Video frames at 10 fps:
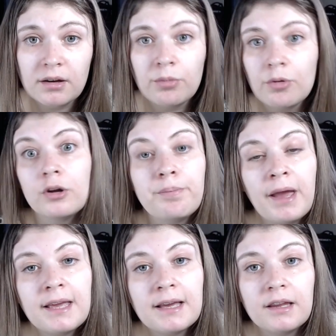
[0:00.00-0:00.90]
I'm not going to
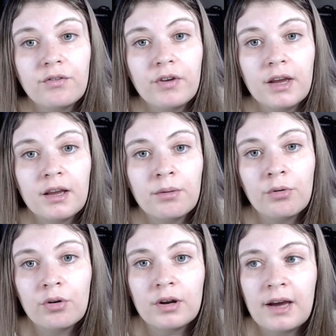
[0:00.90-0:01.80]
bake anything, I'm
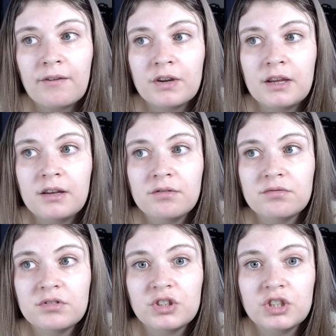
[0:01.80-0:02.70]
not going to have any
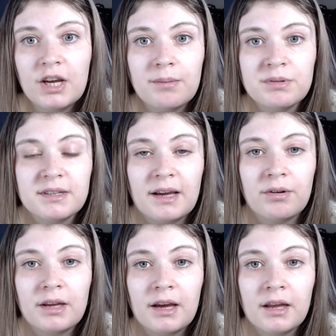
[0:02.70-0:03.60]
chips now and
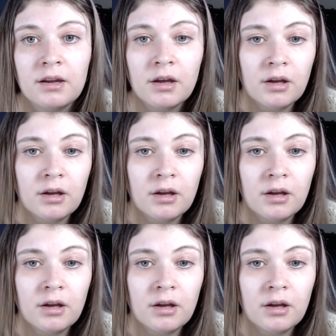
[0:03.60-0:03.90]
again,